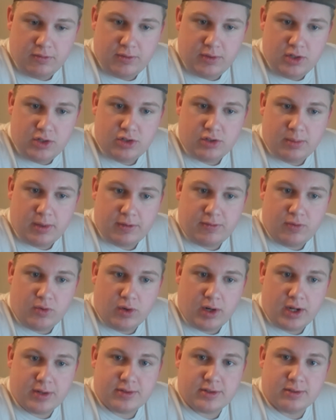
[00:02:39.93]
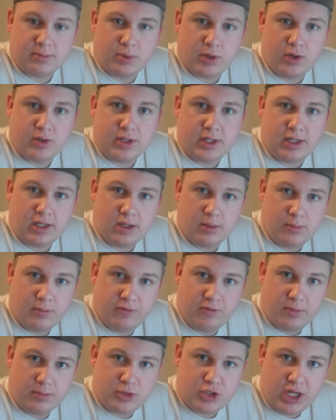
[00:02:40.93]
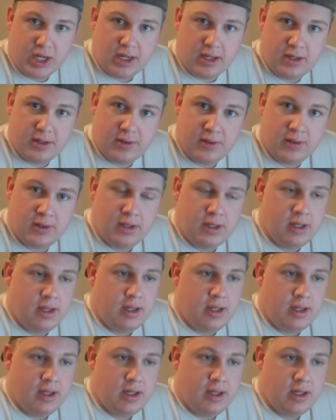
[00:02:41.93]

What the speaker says: usually my 4 ounces of protein come from chicken.